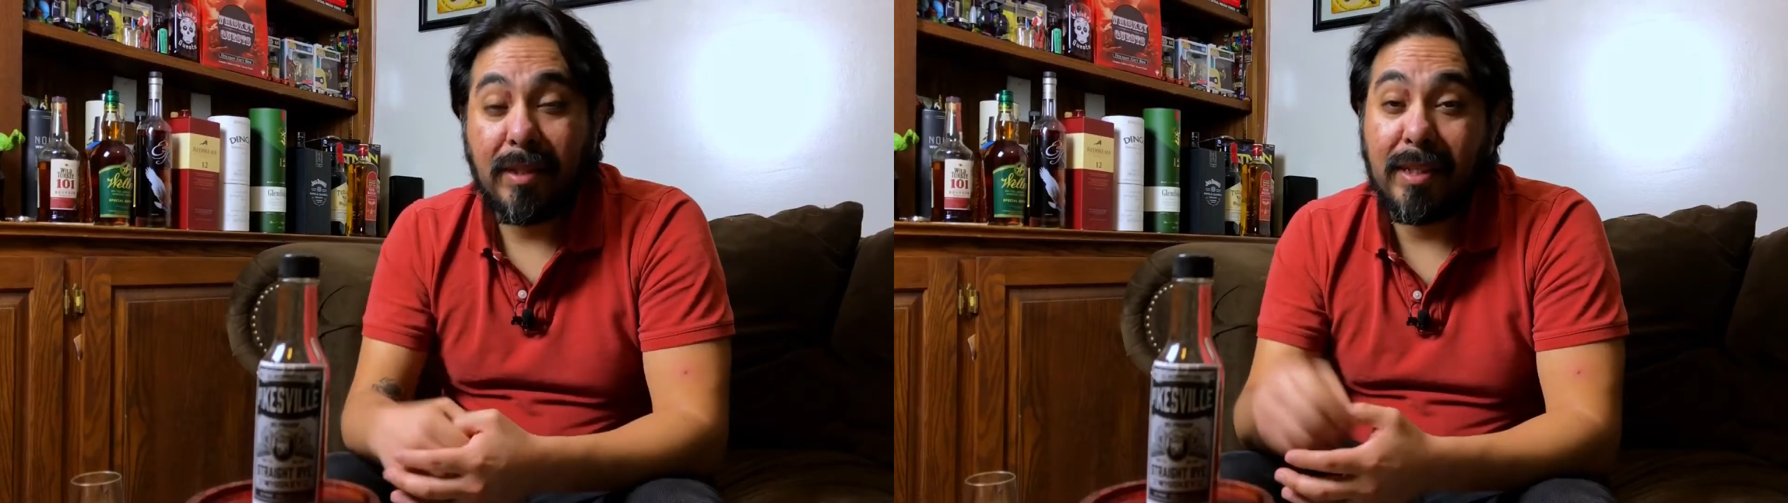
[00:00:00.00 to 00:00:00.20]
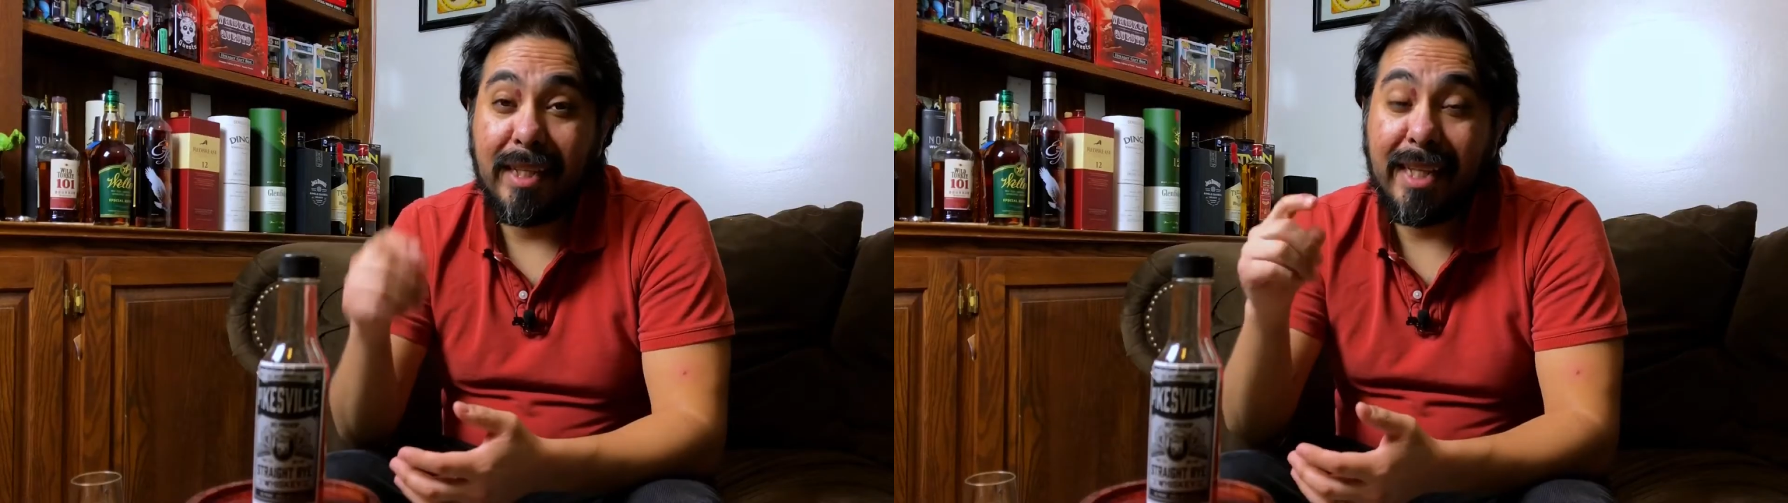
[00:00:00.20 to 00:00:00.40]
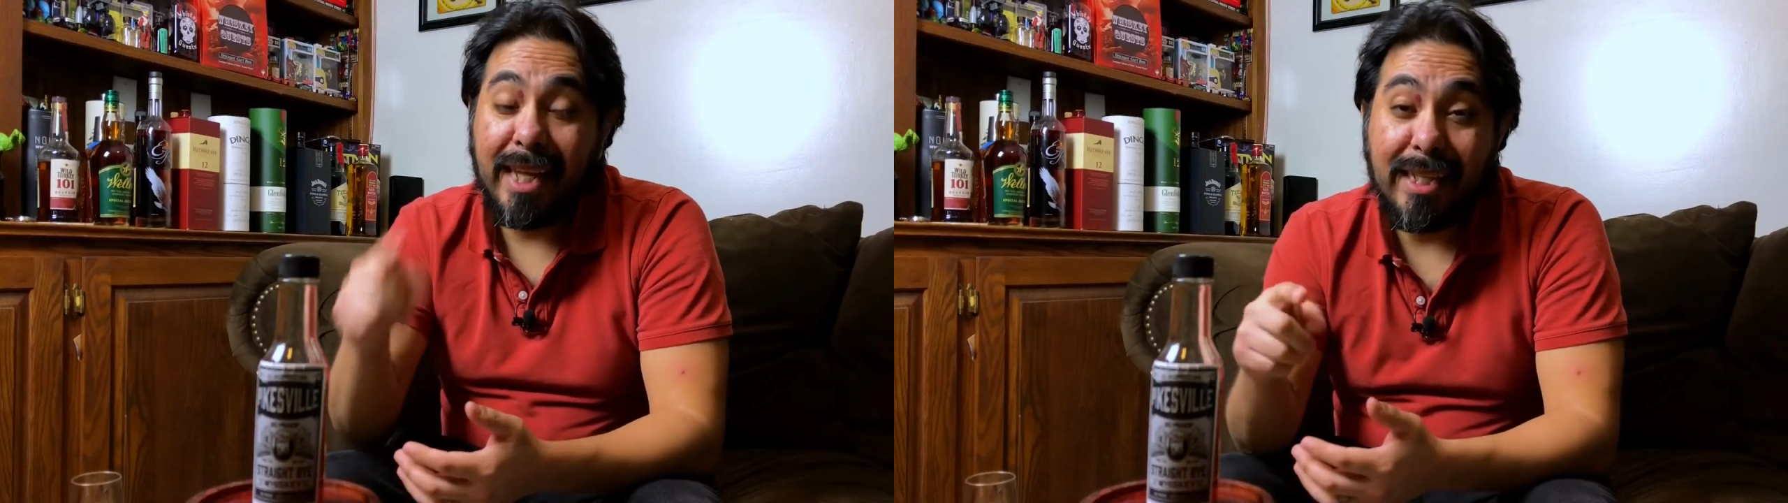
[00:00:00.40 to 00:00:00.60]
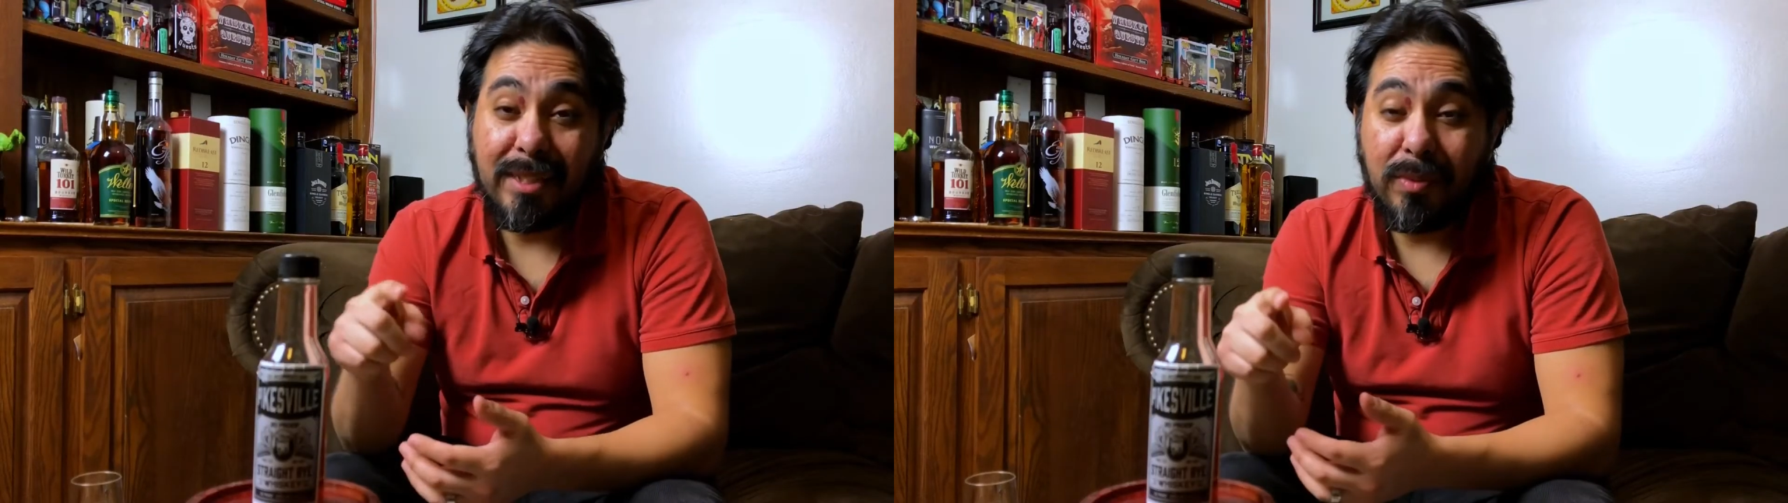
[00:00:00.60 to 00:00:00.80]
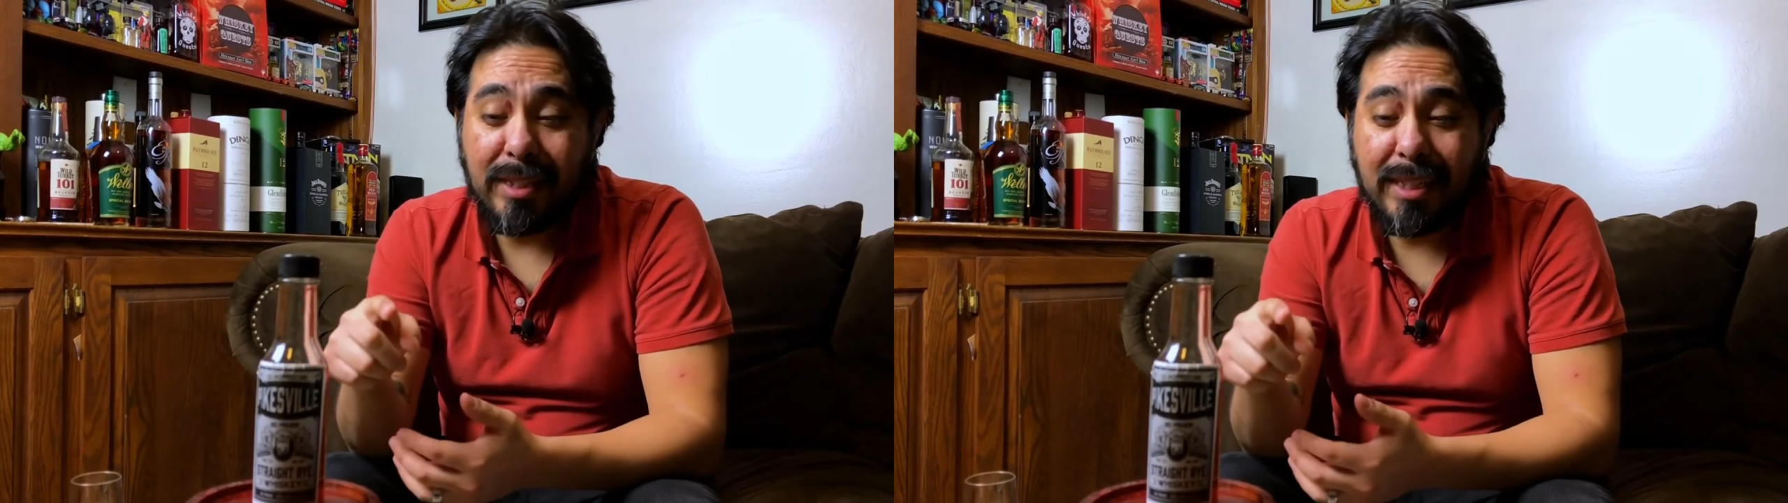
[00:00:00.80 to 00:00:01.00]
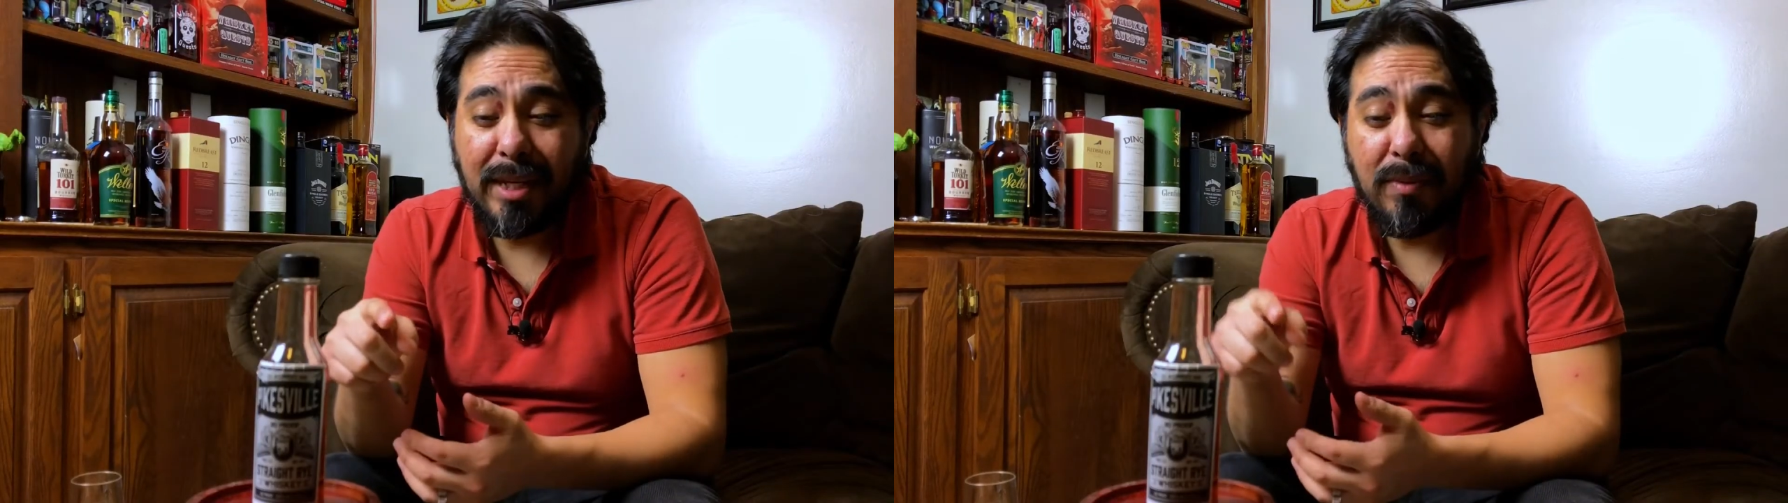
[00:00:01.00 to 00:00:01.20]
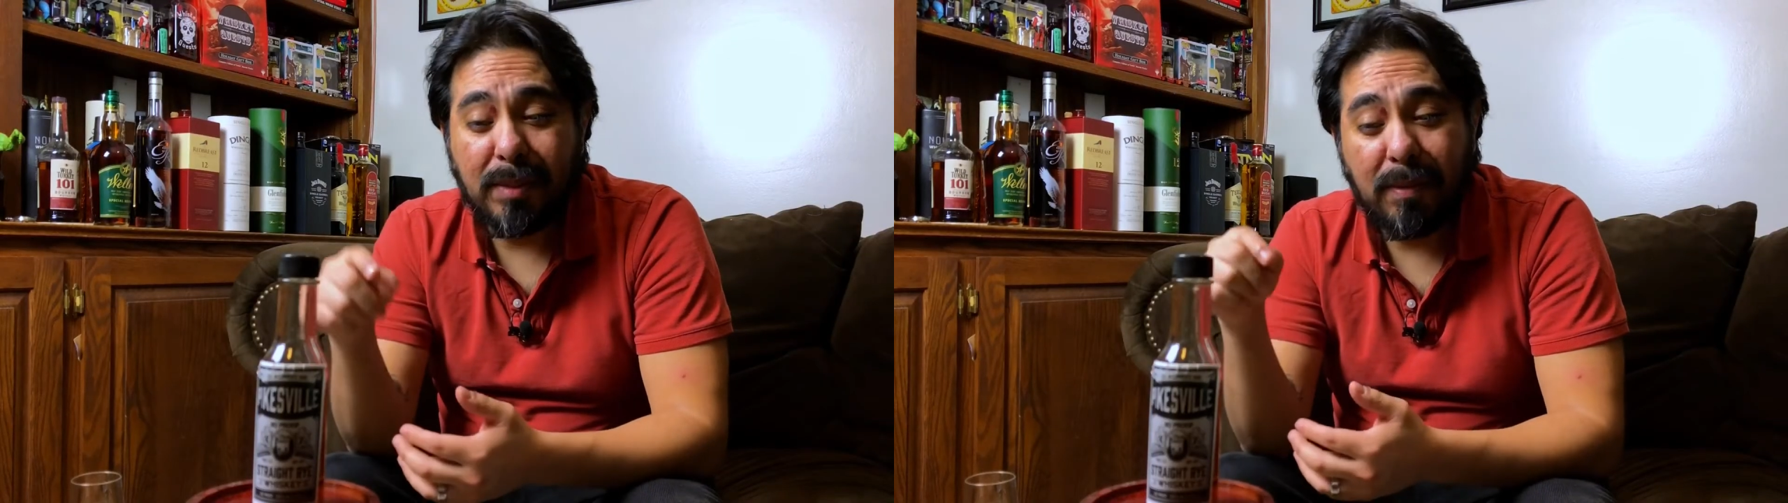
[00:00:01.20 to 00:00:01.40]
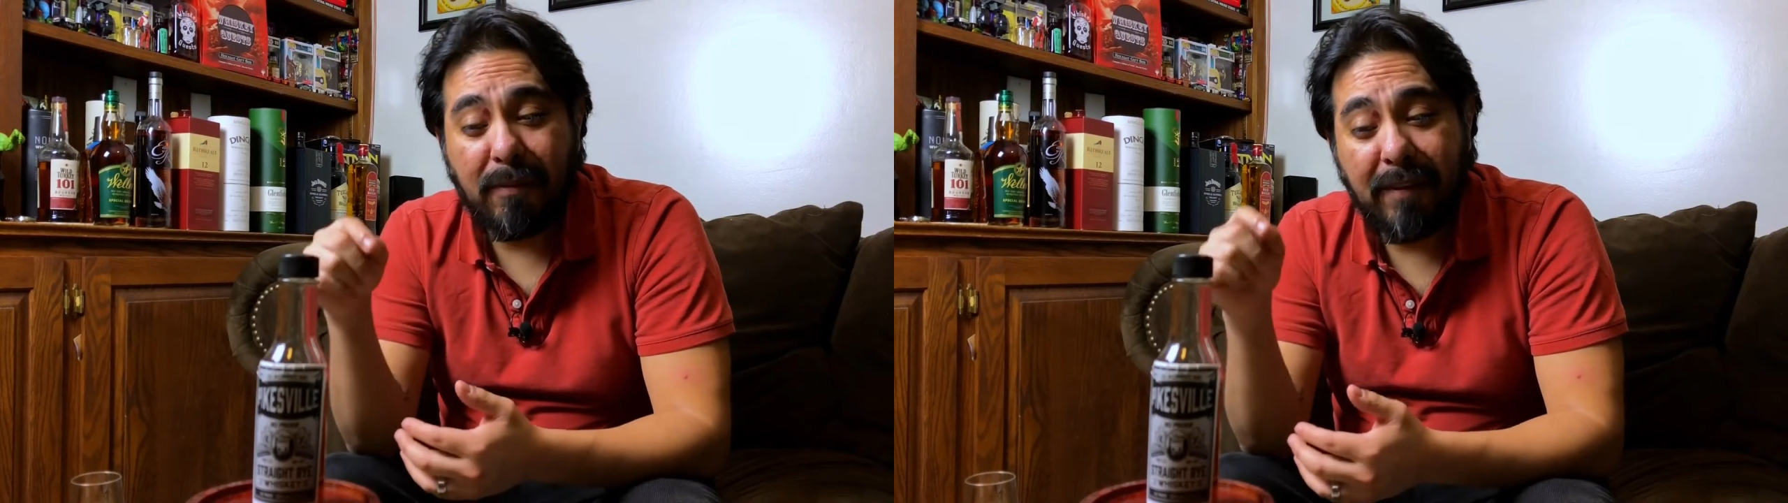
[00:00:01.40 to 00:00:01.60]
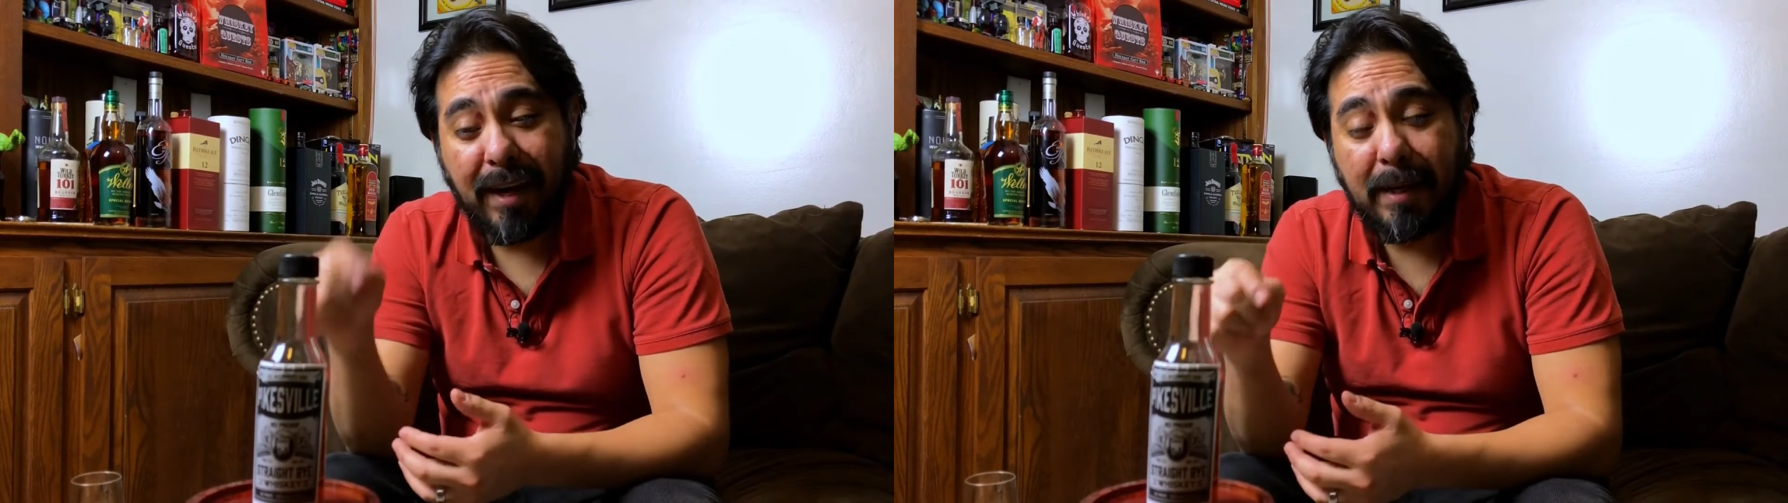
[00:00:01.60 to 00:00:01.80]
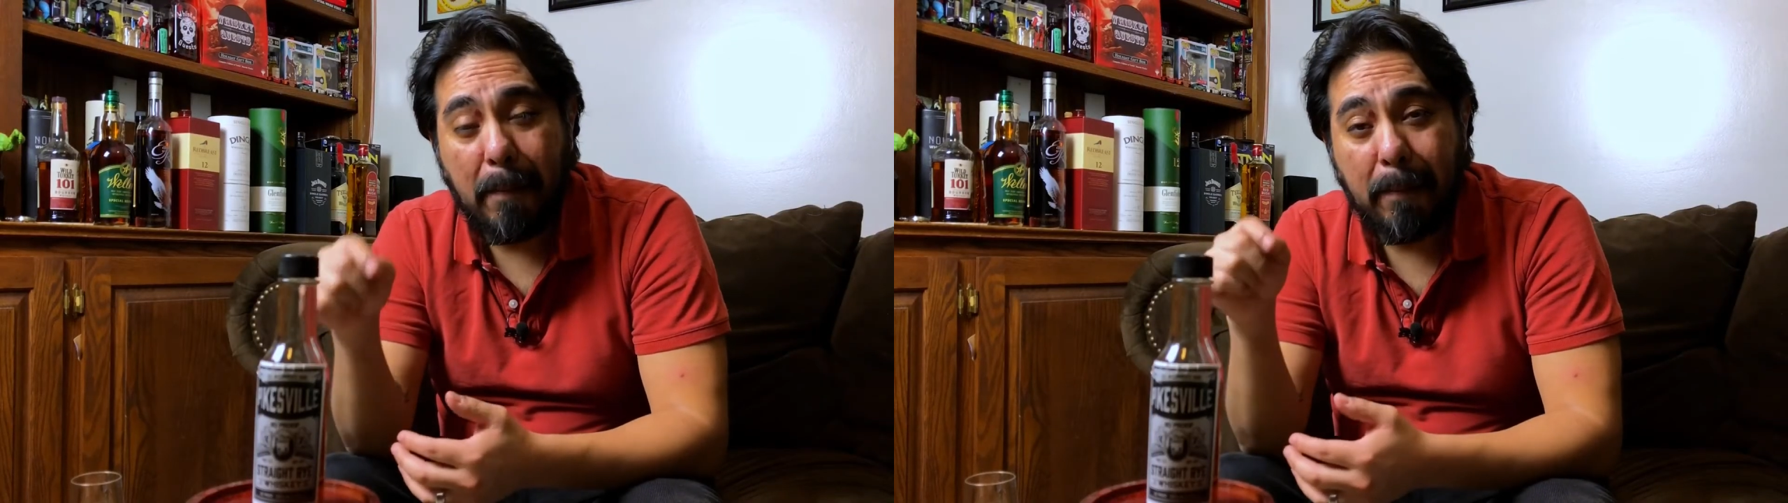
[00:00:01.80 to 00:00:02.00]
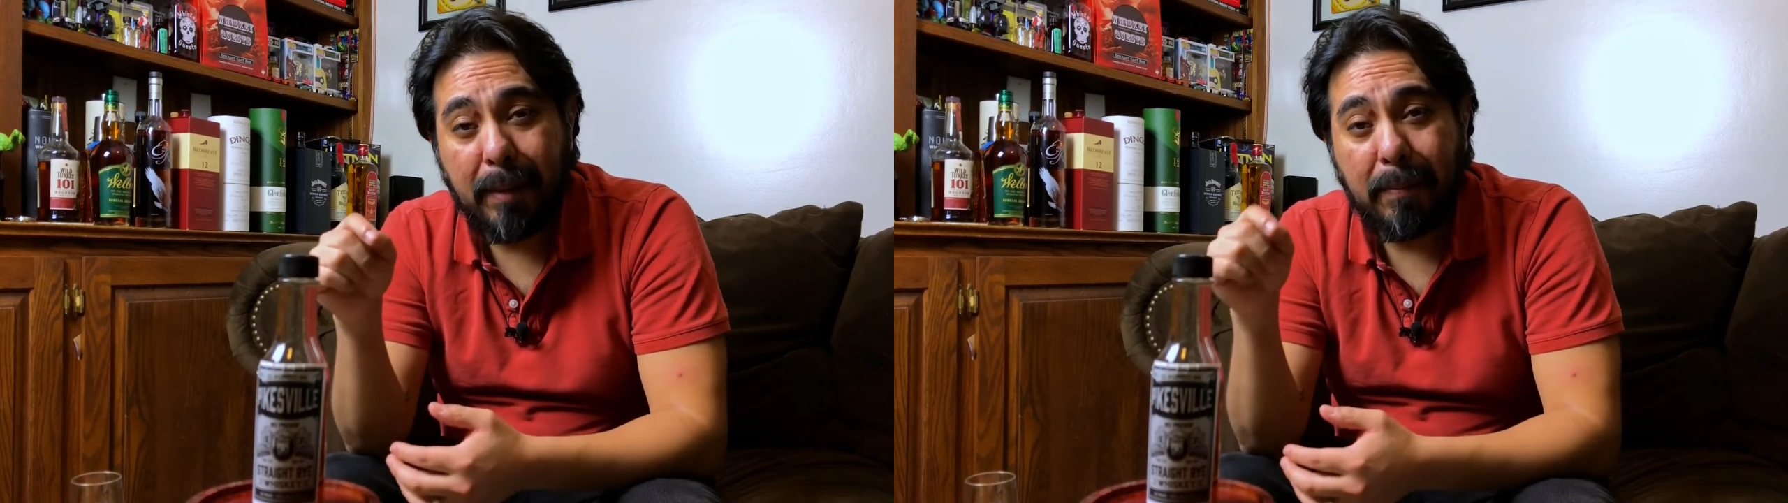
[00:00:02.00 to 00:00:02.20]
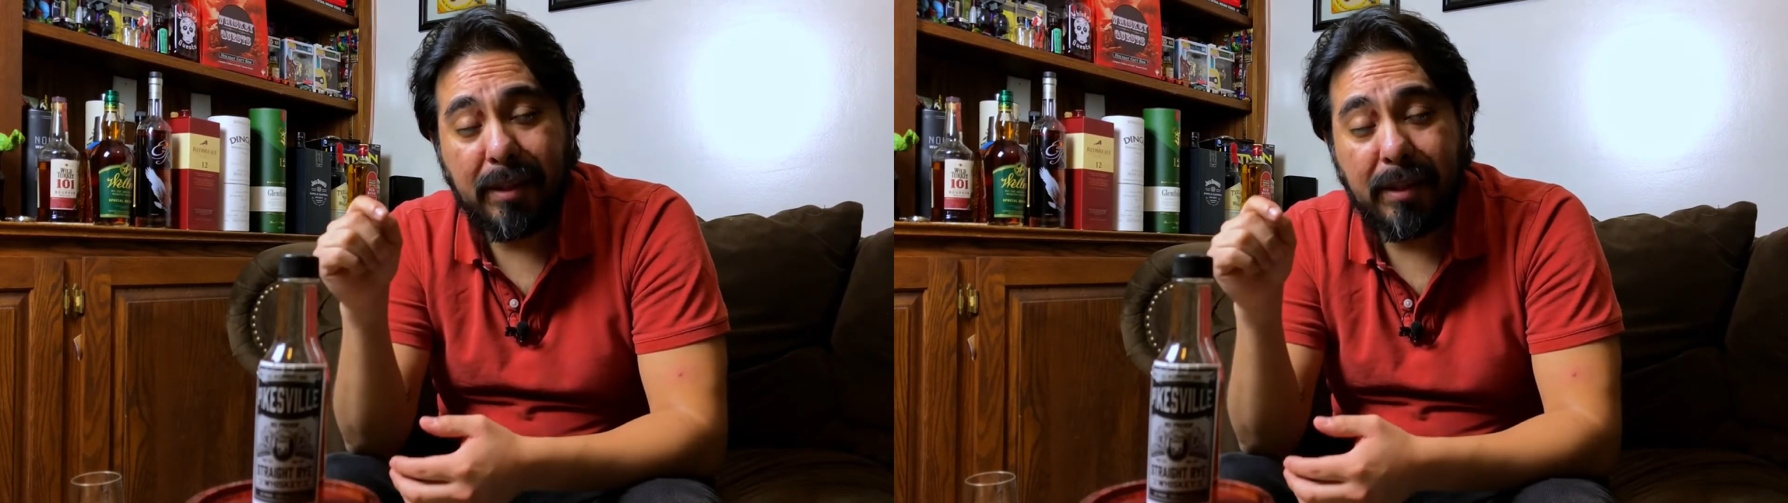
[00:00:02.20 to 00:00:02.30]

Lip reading: Today's whiskey was provided by